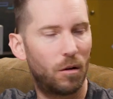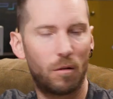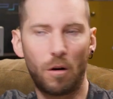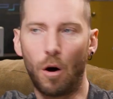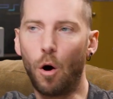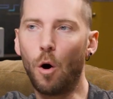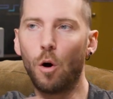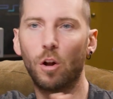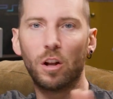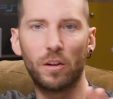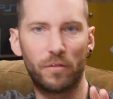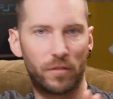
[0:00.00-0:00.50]

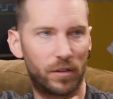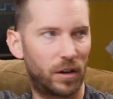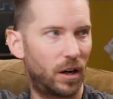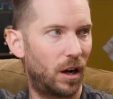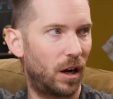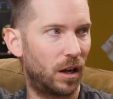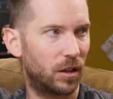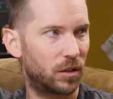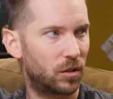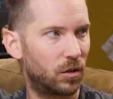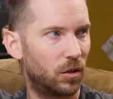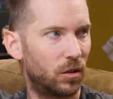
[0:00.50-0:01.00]
all of the
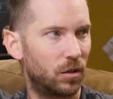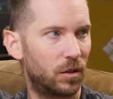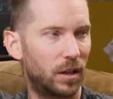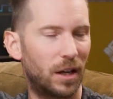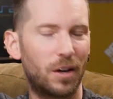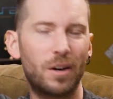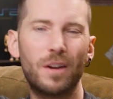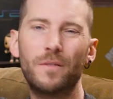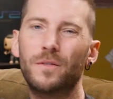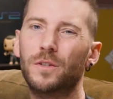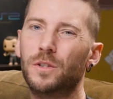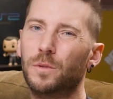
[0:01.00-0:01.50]
consoles. I
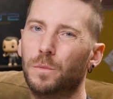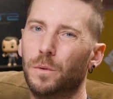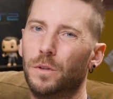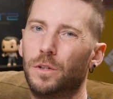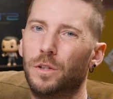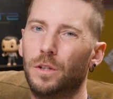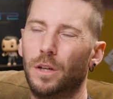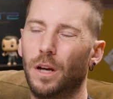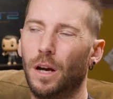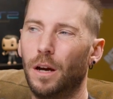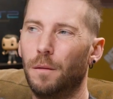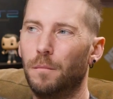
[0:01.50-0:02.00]
don't have a Switch
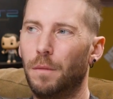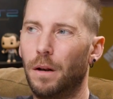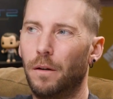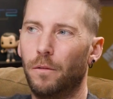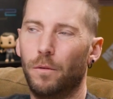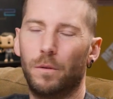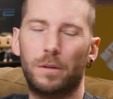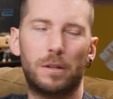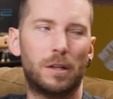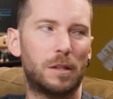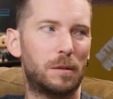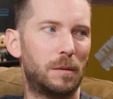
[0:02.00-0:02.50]
yet, but
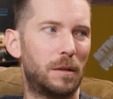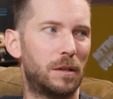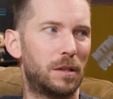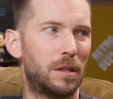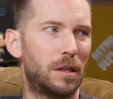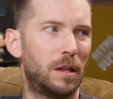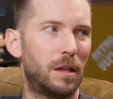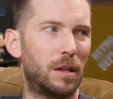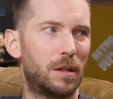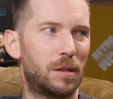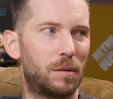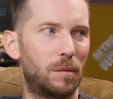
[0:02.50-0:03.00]
everyone tells me I should
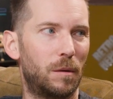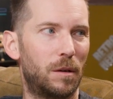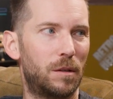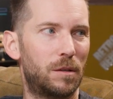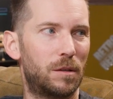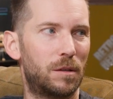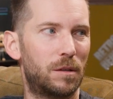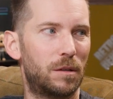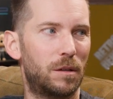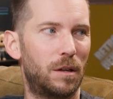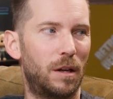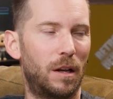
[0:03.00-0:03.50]
get a
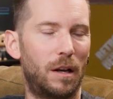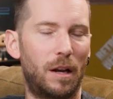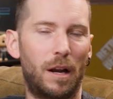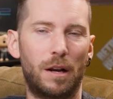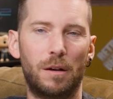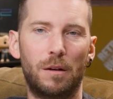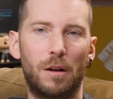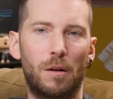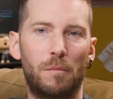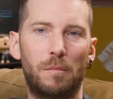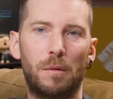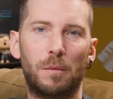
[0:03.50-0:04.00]
Switch. And I
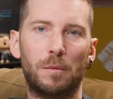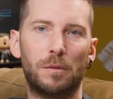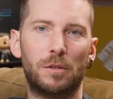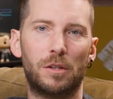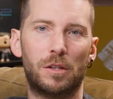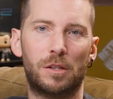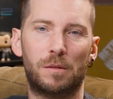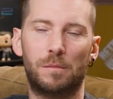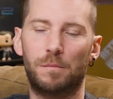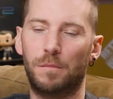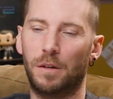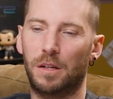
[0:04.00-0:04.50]
know people
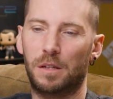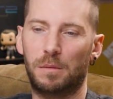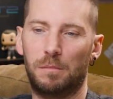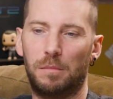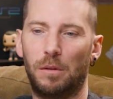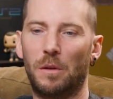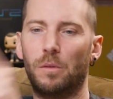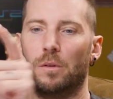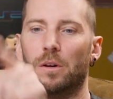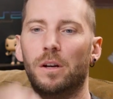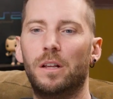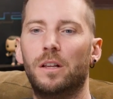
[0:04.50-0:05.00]
just
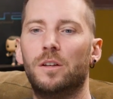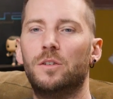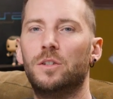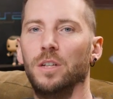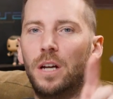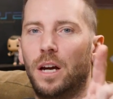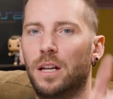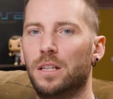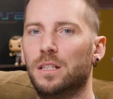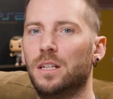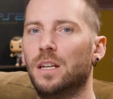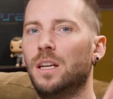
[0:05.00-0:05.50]
exploded in the
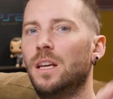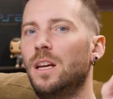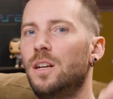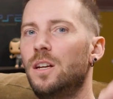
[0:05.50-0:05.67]
chat saying,